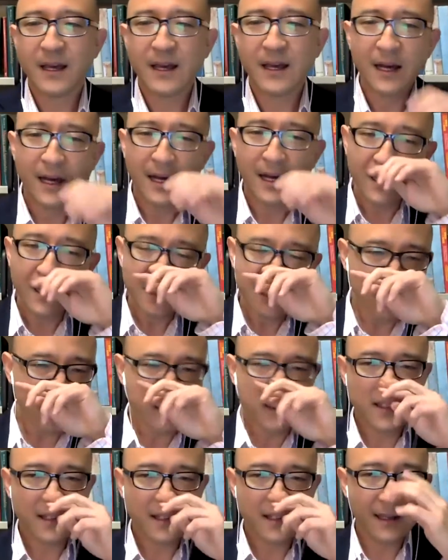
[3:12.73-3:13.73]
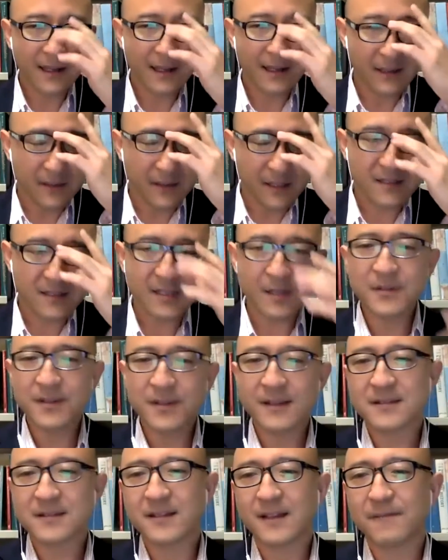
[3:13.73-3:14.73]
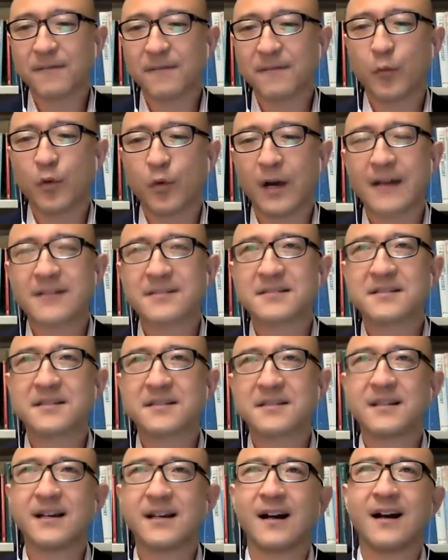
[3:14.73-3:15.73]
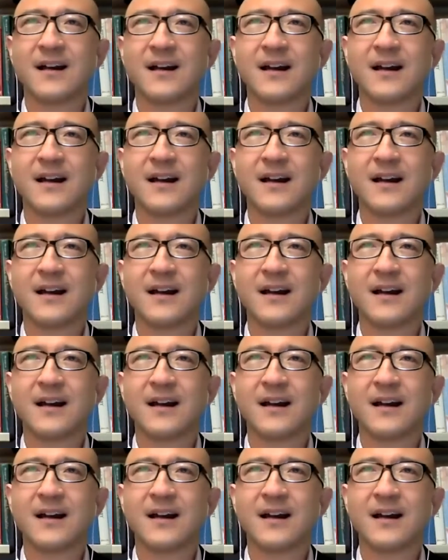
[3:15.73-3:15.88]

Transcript: I think some of this stuff will actually